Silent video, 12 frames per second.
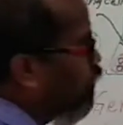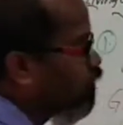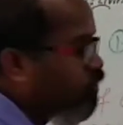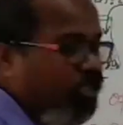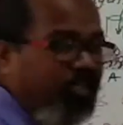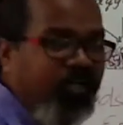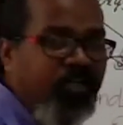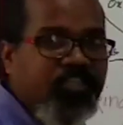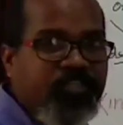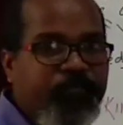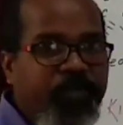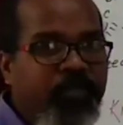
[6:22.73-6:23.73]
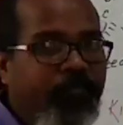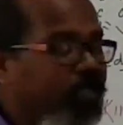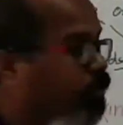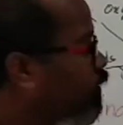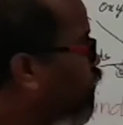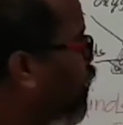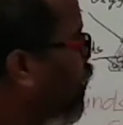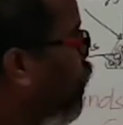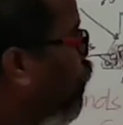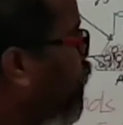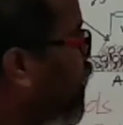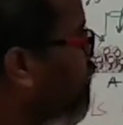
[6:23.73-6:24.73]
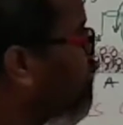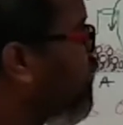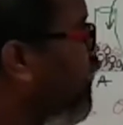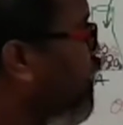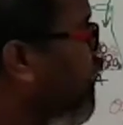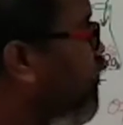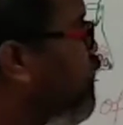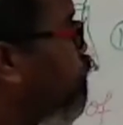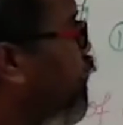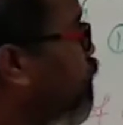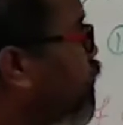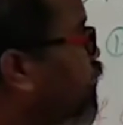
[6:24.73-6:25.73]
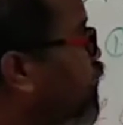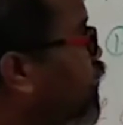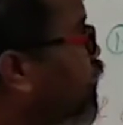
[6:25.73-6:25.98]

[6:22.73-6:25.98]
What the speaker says: second experiment. We have second experiment